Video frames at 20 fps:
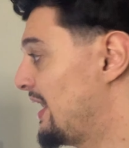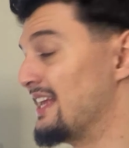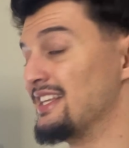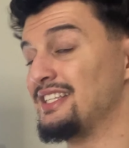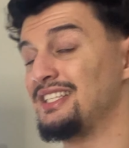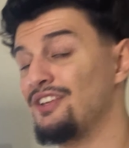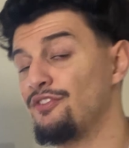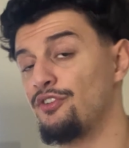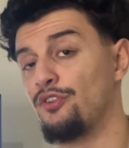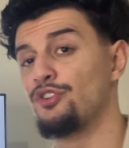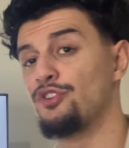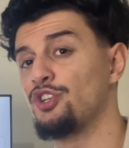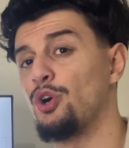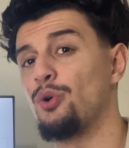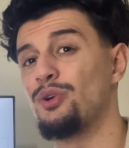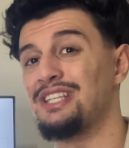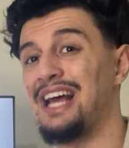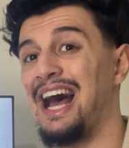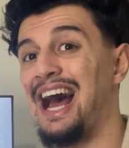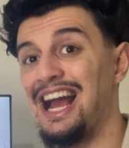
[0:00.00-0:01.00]
and see if your
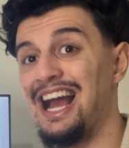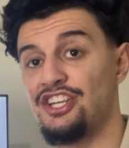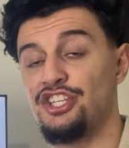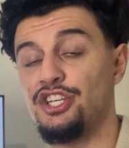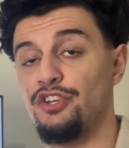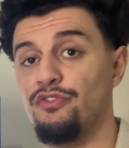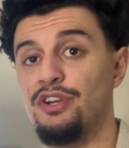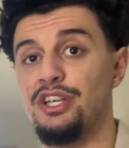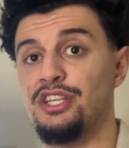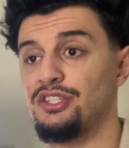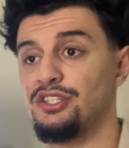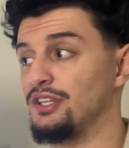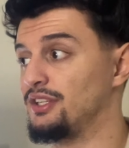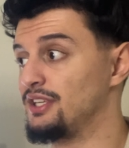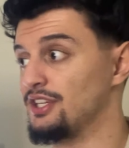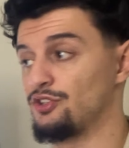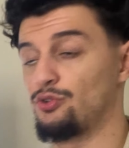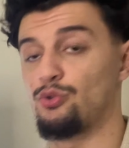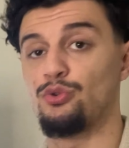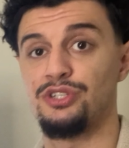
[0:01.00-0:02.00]
result has actually reached
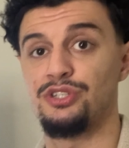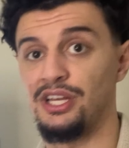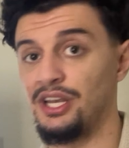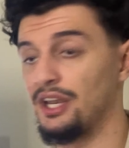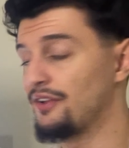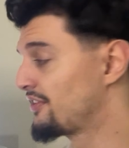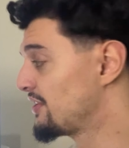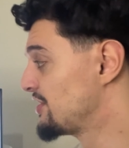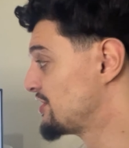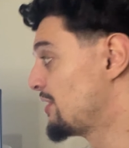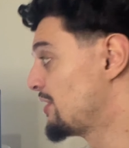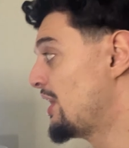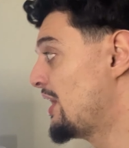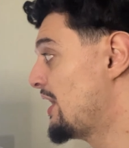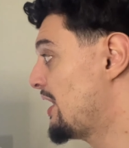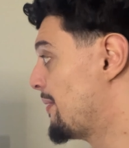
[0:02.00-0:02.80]
statistical significance.